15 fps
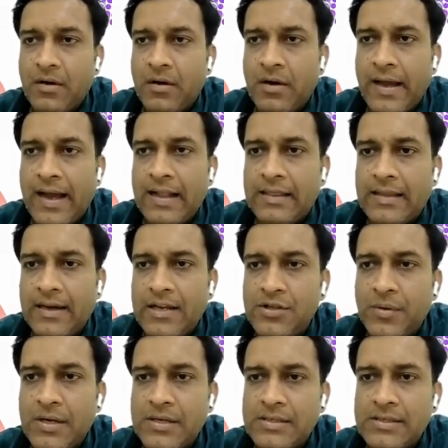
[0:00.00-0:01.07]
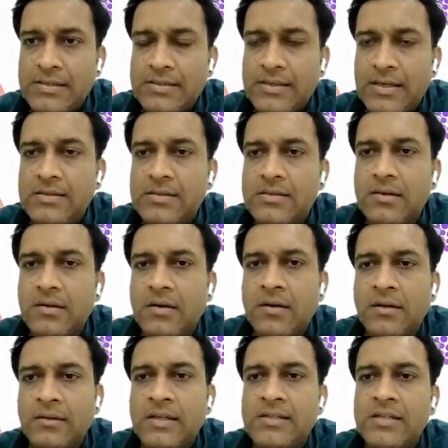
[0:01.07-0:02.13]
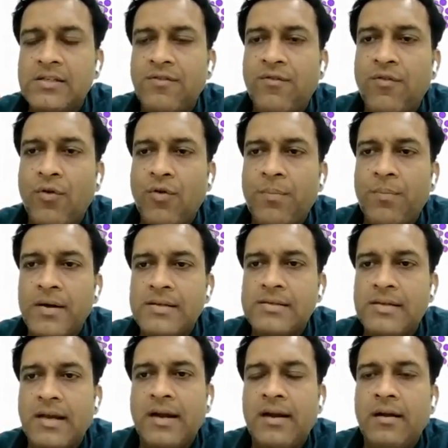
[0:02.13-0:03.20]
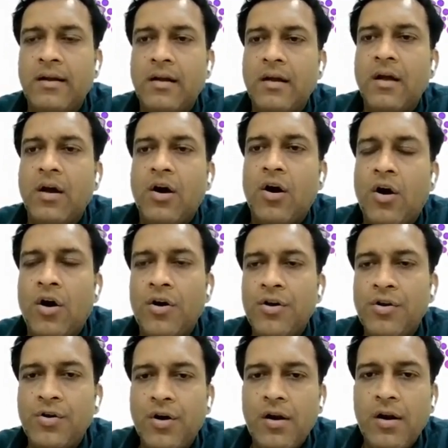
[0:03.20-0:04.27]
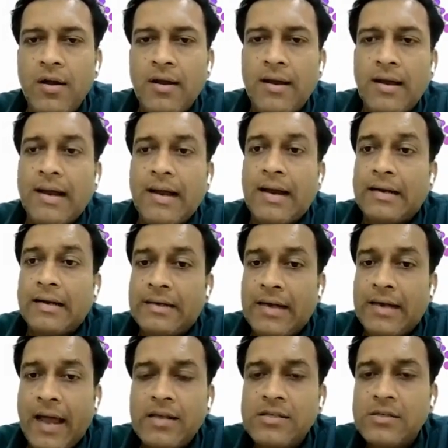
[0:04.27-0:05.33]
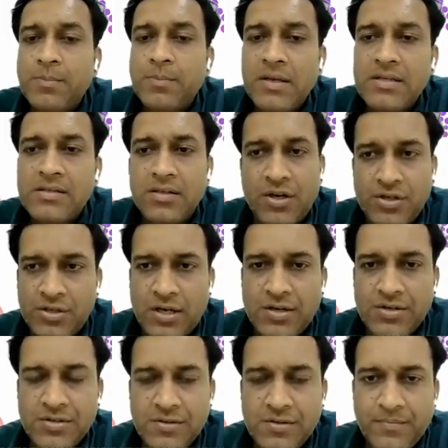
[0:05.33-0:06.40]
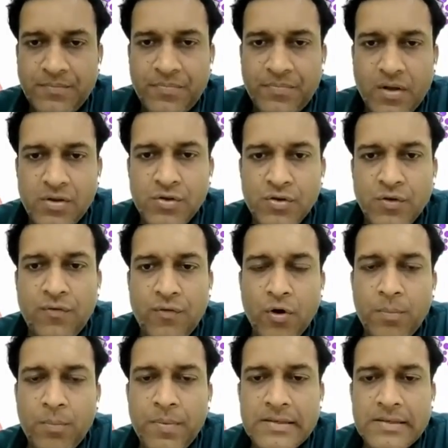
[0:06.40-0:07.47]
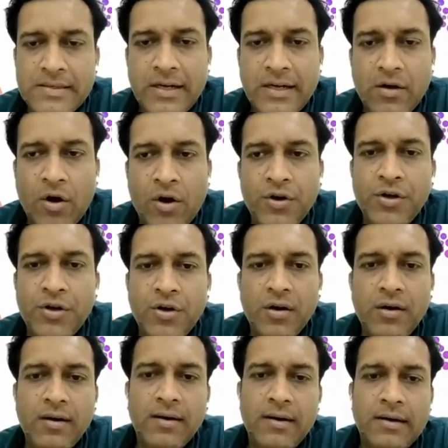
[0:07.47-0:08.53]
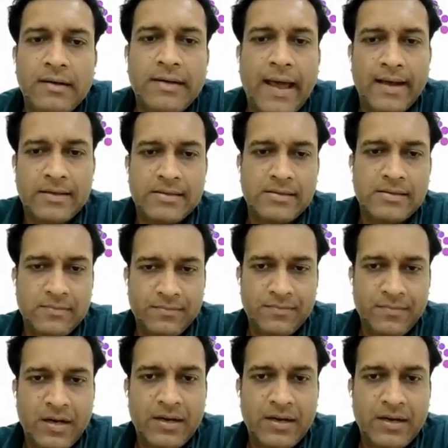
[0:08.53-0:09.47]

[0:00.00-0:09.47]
health and education cess, this is 4% on your tax plus surcharge. So 4% on your tax.